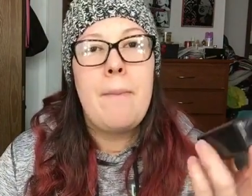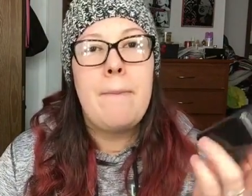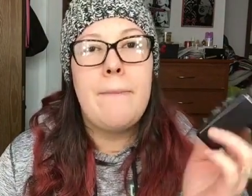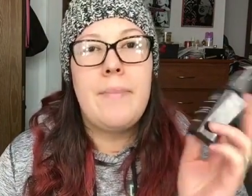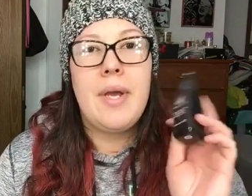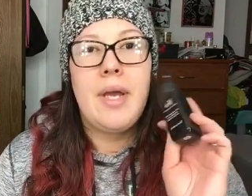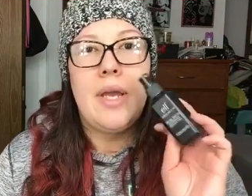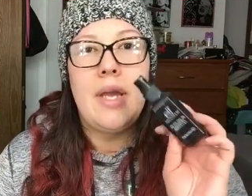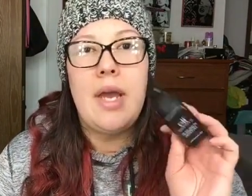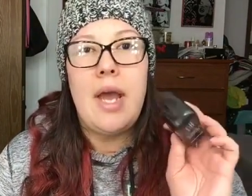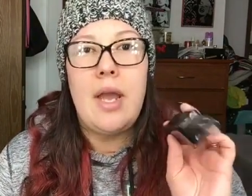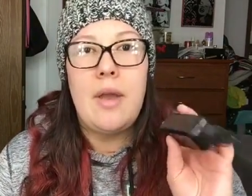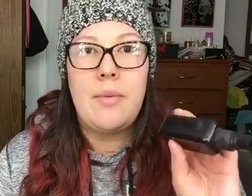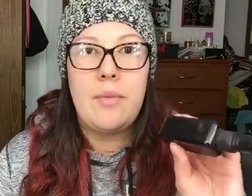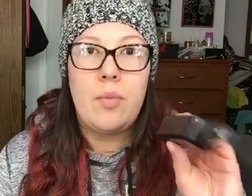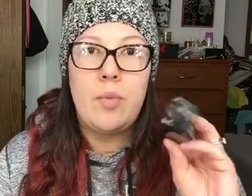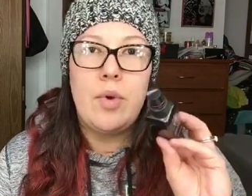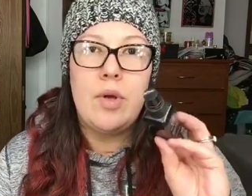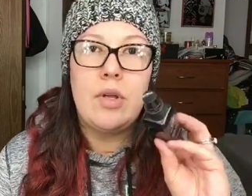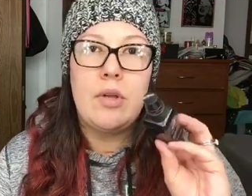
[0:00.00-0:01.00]
but I
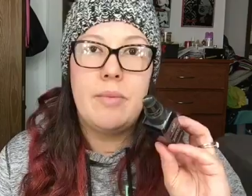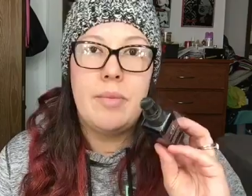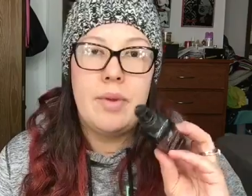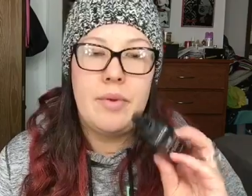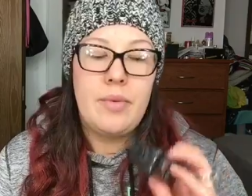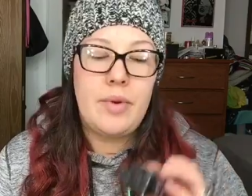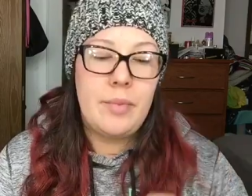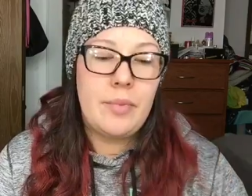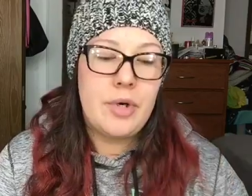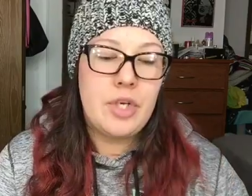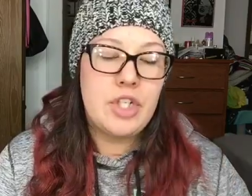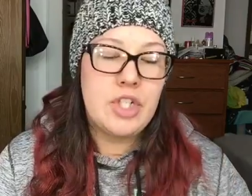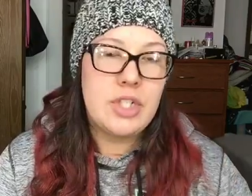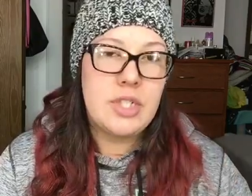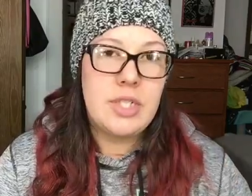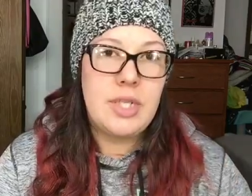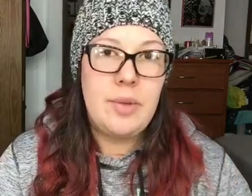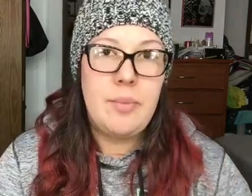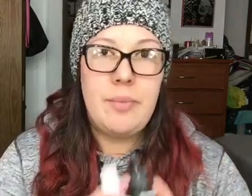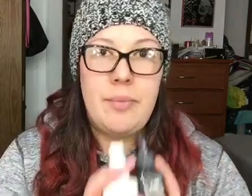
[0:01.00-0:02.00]
will be
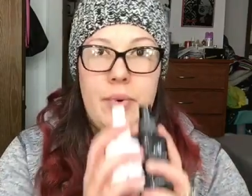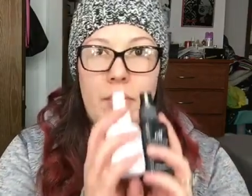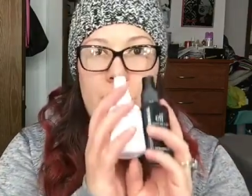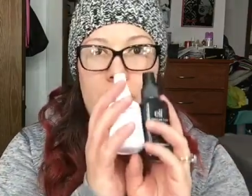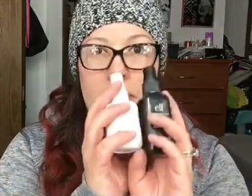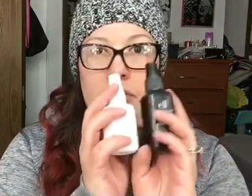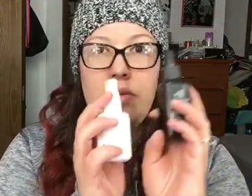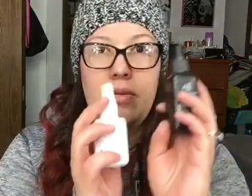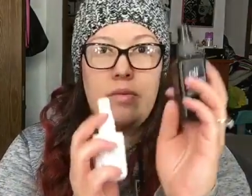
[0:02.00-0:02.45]
repurchasing both